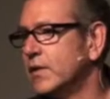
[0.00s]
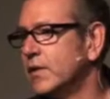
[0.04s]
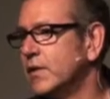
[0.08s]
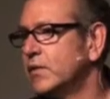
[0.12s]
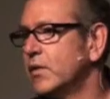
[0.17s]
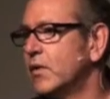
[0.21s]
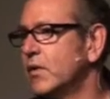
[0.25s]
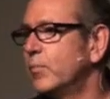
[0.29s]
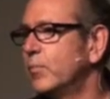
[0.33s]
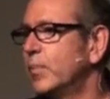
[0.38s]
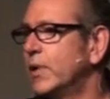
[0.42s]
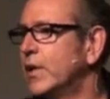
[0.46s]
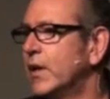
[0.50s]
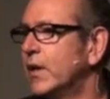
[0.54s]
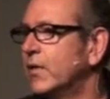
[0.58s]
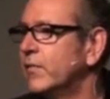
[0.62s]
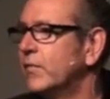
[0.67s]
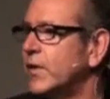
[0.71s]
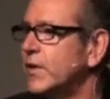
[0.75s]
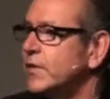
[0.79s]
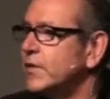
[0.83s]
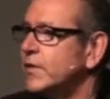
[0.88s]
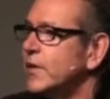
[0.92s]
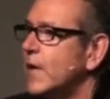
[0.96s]
Tom
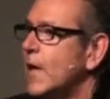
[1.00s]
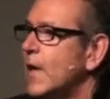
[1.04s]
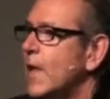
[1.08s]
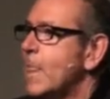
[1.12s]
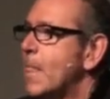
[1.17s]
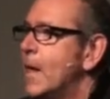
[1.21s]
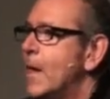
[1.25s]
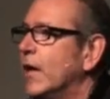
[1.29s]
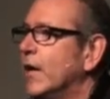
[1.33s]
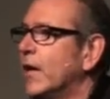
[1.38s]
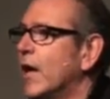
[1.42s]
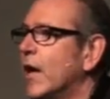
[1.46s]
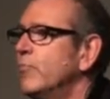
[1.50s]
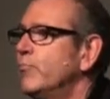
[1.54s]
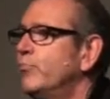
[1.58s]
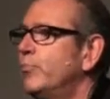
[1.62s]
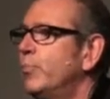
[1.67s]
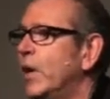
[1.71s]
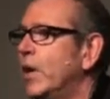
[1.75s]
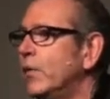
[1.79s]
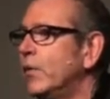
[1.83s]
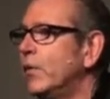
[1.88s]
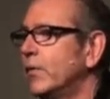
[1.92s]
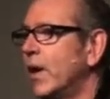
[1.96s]
Purvis, and I
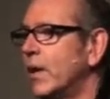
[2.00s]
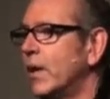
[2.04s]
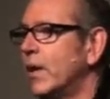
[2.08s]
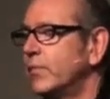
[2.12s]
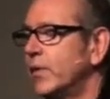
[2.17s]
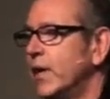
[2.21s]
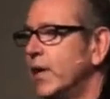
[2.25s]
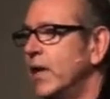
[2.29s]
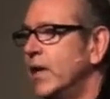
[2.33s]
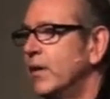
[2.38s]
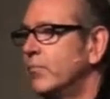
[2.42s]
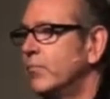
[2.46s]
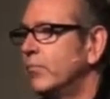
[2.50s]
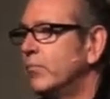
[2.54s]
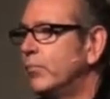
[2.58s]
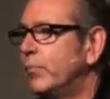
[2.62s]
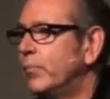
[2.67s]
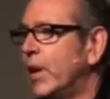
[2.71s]
bowled up to him,